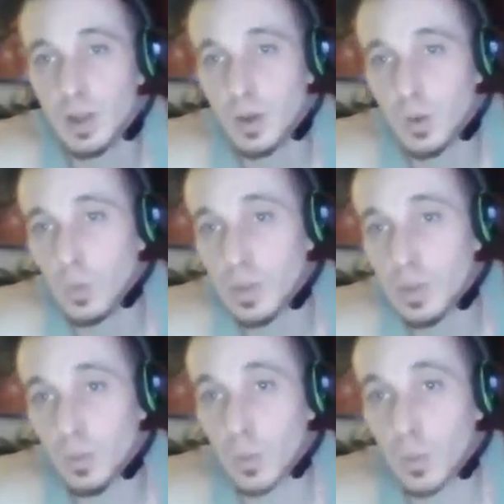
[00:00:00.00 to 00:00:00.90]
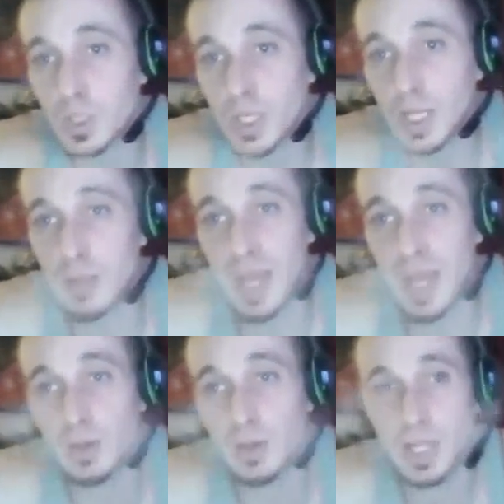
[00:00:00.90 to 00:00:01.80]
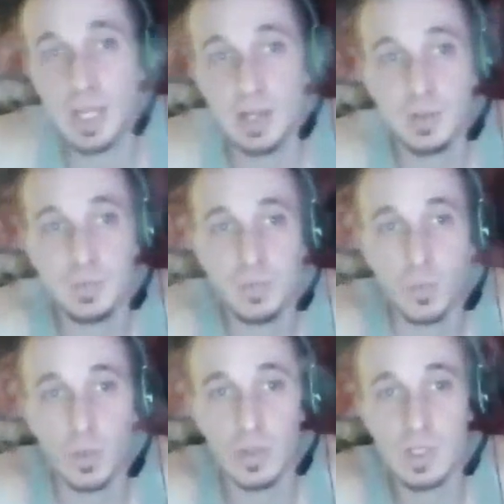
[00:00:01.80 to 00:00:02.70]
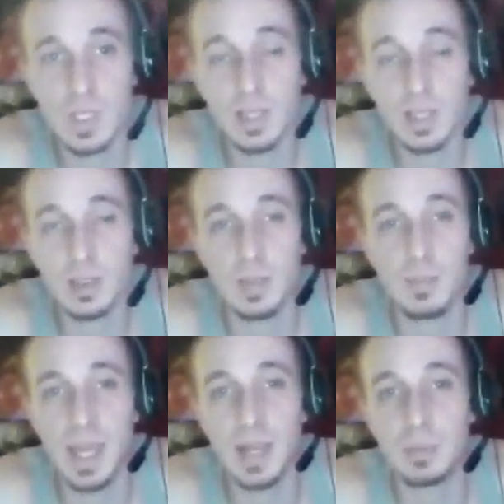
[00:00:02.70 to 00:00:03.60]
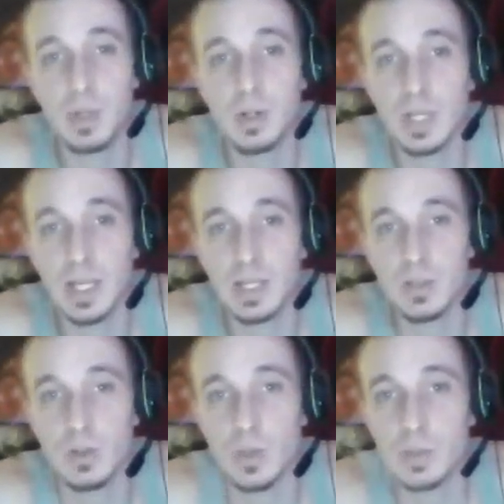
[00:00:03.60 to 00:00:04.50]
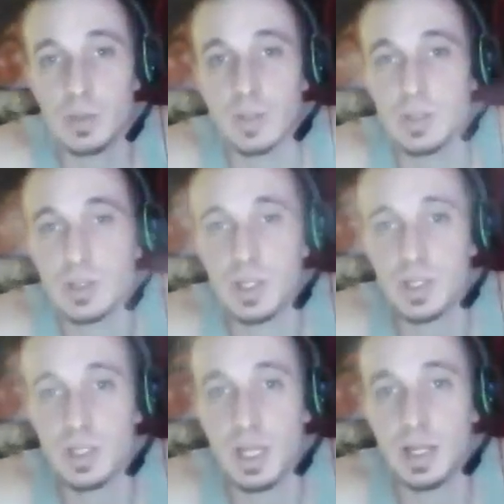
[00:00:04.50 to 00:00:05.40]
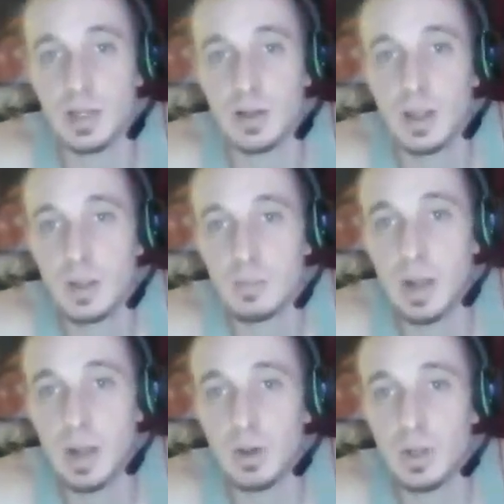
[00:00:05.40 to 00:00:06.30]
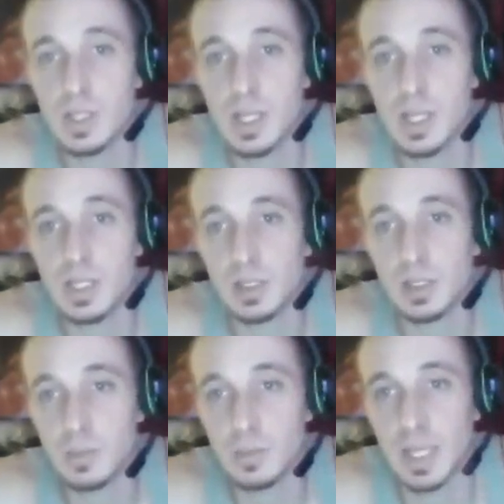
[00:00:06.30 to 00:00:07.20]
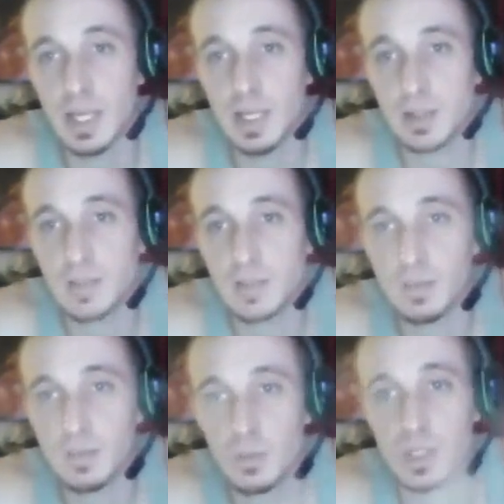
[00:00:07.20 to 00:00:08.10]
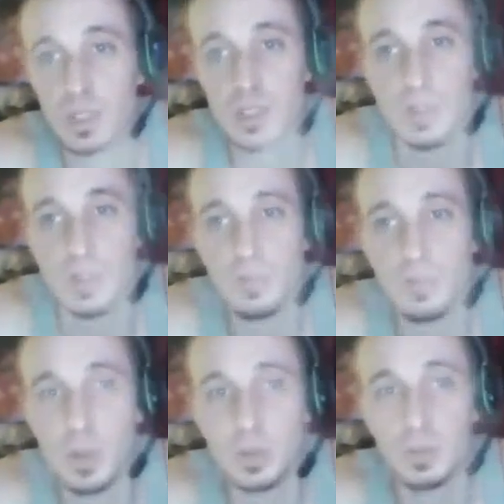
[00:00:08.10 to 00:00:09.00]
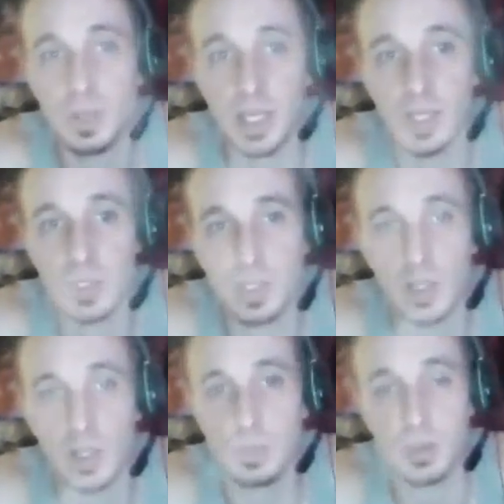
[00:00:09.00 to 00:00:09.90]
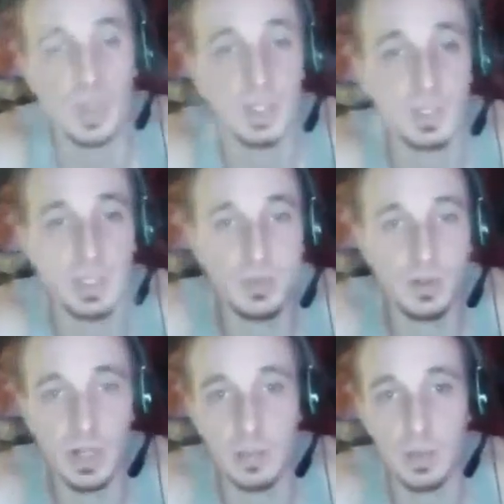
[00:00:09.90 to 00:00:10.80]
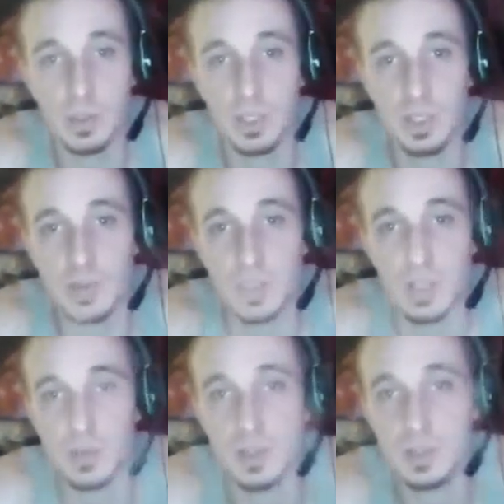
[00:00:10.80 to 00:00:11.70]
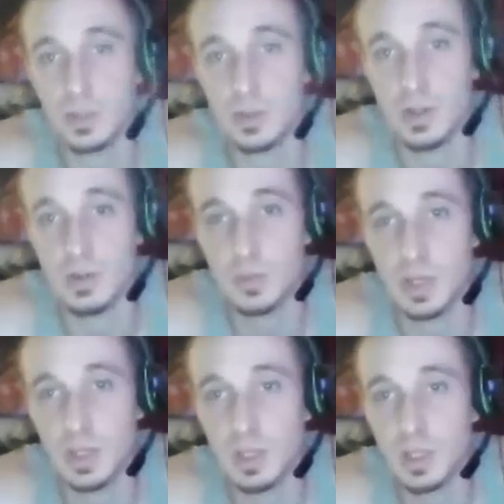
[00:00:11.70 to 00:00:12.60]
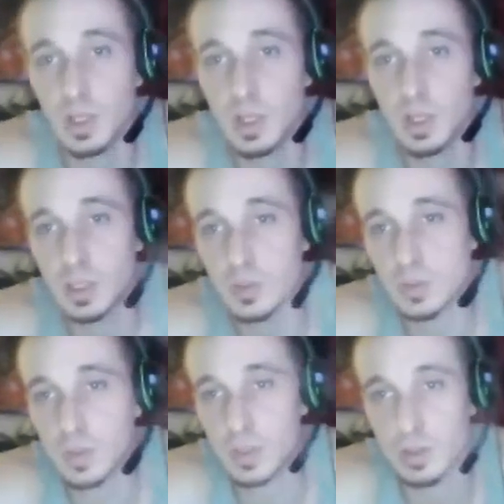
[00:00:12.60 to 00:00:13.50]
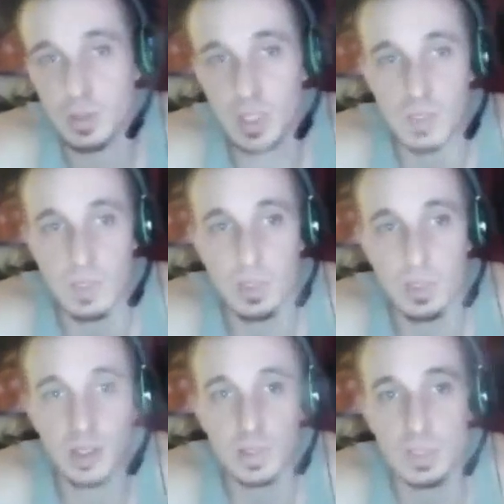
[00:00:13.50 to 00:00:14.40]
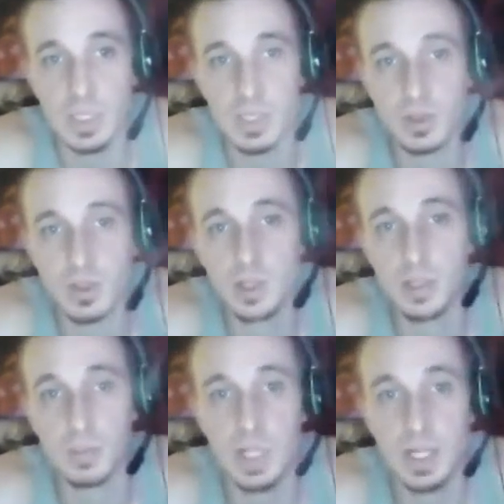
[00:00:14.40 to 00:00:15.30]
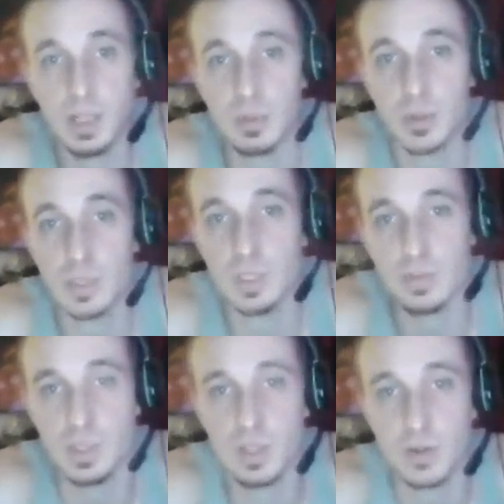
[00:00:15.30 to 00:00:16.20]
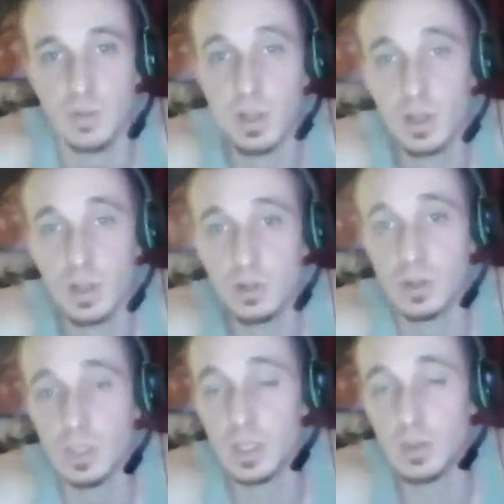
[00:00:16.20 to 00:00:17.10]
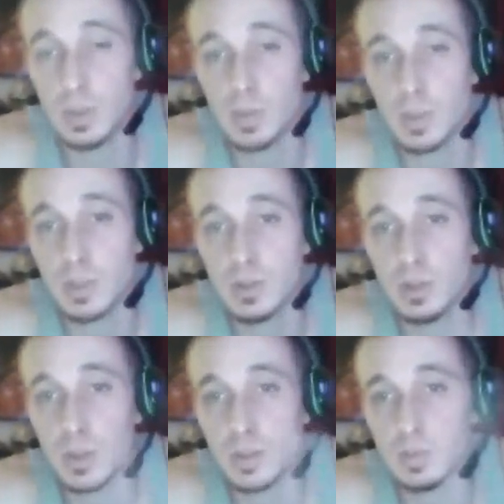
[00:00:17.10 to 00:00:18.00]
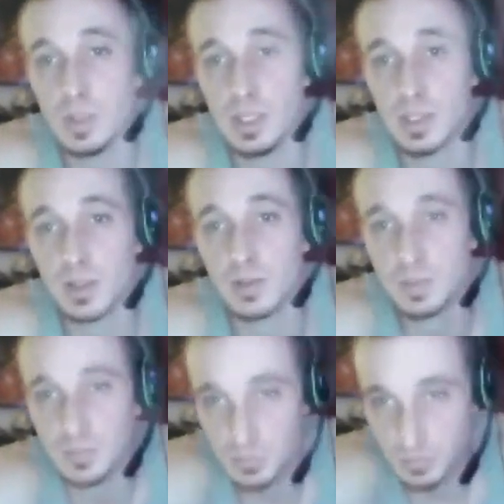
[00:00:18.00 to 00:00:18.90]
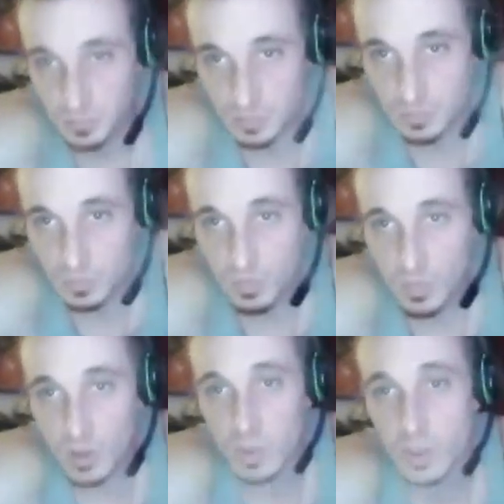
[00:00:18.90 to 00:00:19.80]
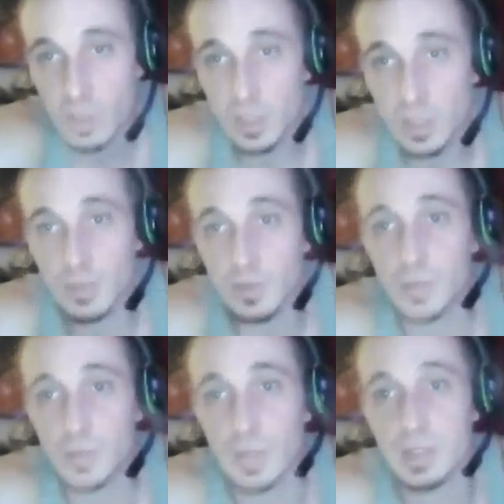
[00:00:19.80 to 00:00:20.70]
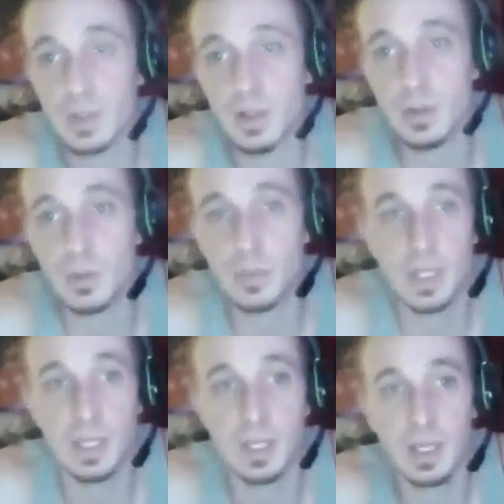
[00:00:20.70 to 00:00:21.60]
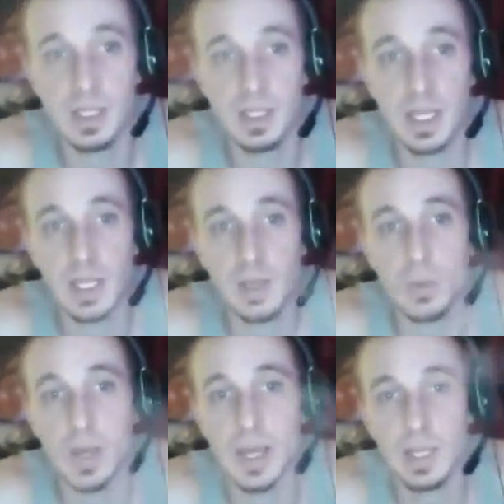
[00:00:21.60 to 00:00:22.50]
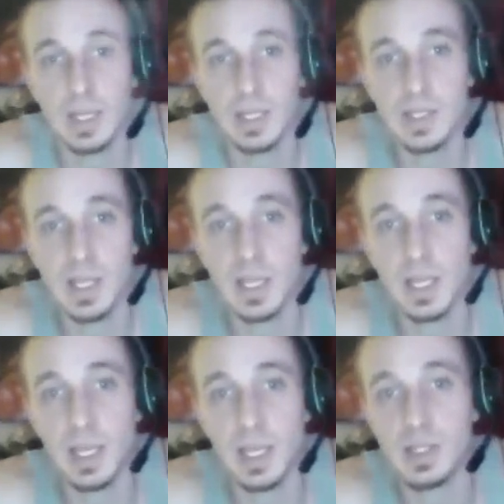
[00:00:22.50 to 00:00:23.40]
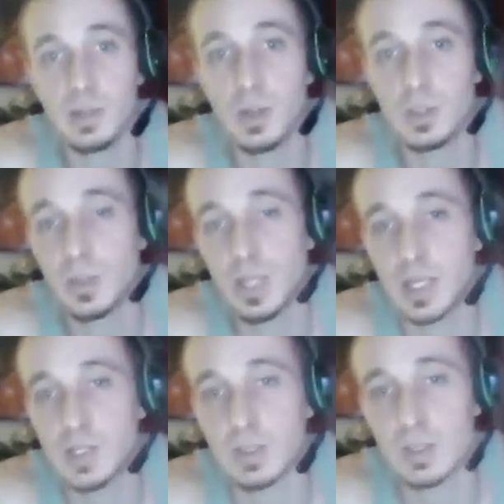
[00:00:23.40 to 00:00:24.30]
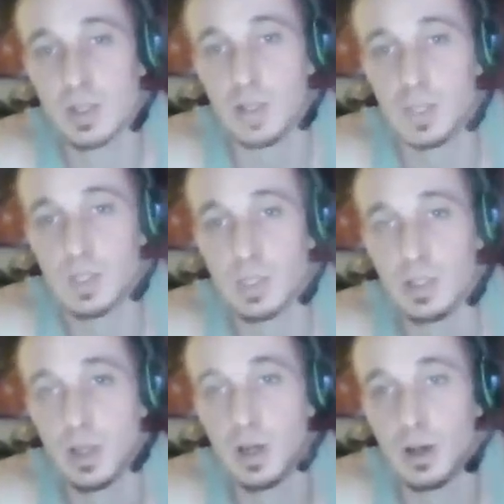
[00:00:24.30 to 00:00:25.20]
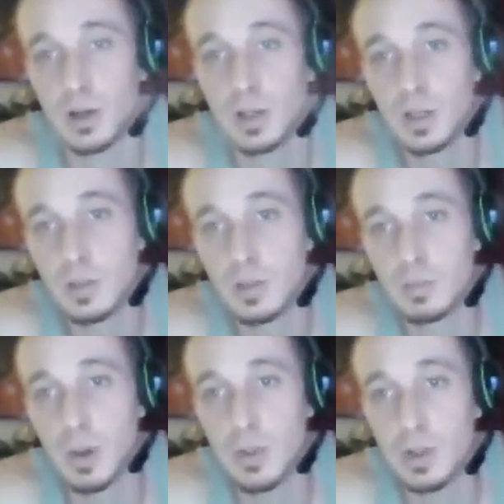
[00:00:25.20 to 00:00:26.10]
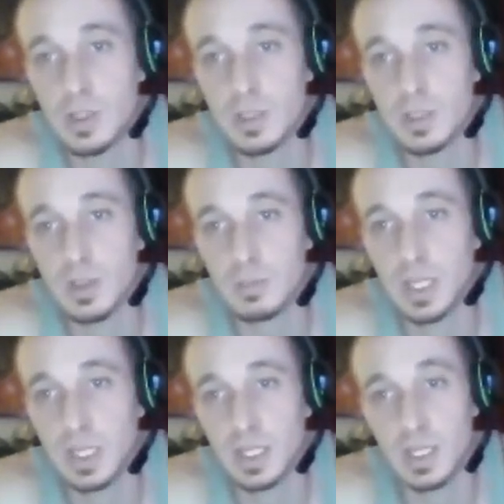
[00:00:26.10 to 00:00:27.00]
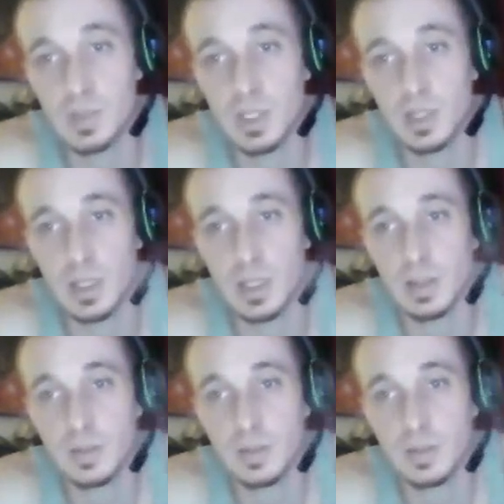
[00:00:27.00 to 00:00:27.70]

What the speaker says: with which it may create. Well, then secondly, man procreates or reproduces his kind by processing or begetting, which is self-multiplication accomplished by transferring a portion of his substance to his offspring. But this will not do, because the all cannot transfer or subtract a portion of itself, nor can it reproduce or multiply itself. In the first place, there would be a taking away, and in the second case, a multiplication or addition to the all, both thoughts being in an absurdity.